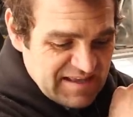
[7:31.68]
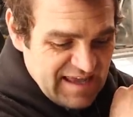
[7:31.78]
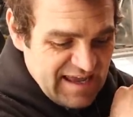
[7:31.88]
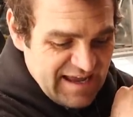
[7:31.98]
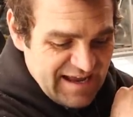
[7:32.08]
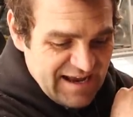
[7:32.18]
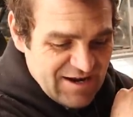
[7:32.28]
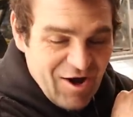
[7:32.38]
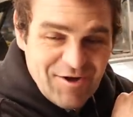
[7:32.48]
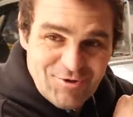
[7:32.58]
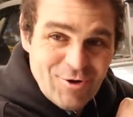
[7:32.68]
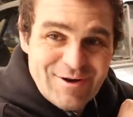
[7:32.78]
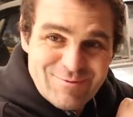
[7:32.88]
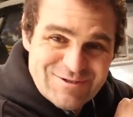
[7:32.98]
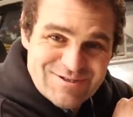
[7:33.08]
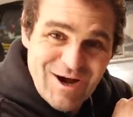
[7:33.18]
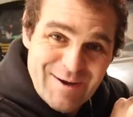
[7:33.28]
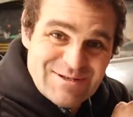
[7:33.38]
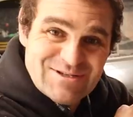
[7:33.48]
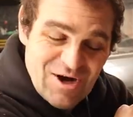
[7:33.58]
And I thought it was
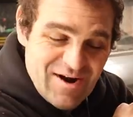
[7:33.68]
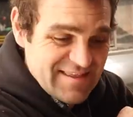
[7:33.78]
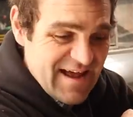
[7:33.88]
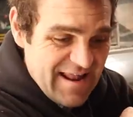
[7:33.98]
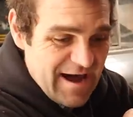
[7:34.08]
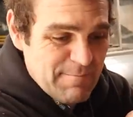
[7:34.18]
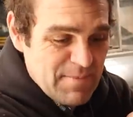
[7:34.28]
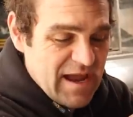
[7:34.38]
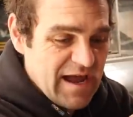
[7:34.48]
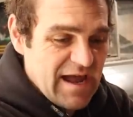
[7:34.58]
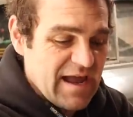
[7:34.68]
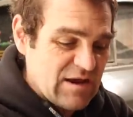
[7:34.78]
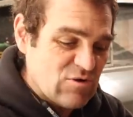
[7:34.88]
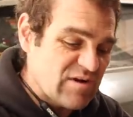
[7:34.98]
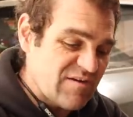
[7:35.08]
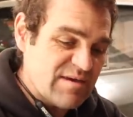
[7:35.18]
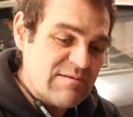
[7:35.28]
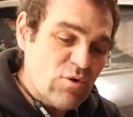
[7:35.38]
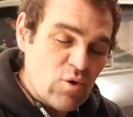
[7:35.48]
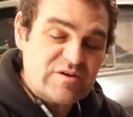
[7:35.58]
time to tidy that up. It will give
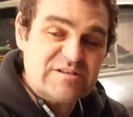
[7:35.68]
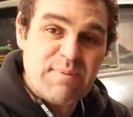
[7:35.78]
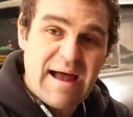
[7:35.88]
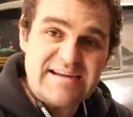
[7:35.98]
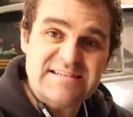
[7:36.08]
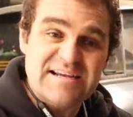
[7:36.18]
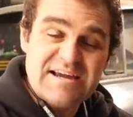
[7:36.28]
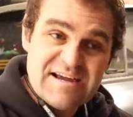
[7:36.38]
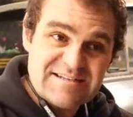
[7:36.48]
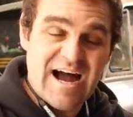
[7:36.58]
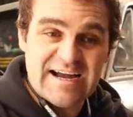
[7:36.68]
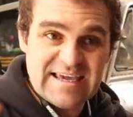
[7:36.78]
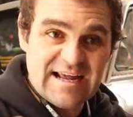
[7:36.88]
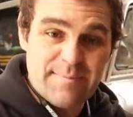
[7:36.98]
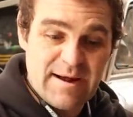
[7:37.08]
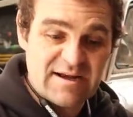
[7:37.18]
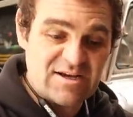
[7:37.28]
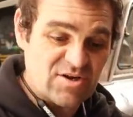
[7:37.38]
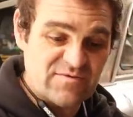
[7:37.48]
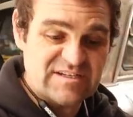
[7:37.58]
me more space tucking it up under,
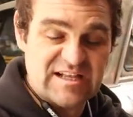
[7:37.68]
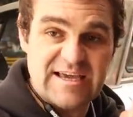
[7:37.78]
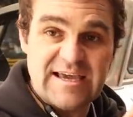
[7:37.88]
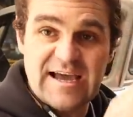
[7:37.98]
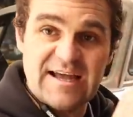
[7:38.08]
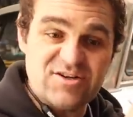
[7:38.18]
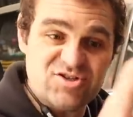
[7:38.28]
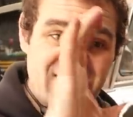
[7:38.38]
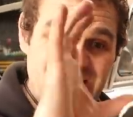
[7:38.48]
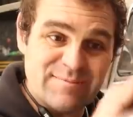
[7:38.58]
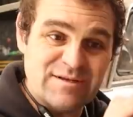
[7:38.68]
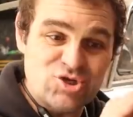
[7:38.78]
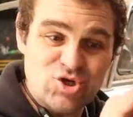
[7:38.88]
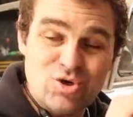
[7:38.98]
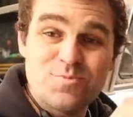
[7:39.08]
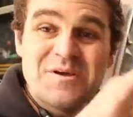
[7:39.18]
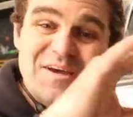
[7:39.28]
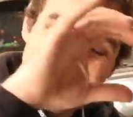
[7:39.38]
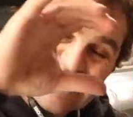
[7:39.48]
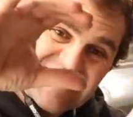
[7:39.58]
because obviously the straight aluminium tube
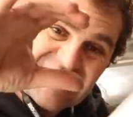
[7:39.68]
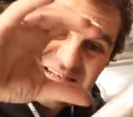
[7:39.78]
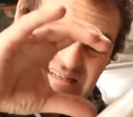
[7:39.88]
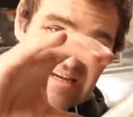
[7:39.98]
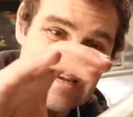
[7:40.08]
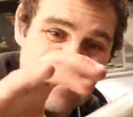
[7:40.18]
is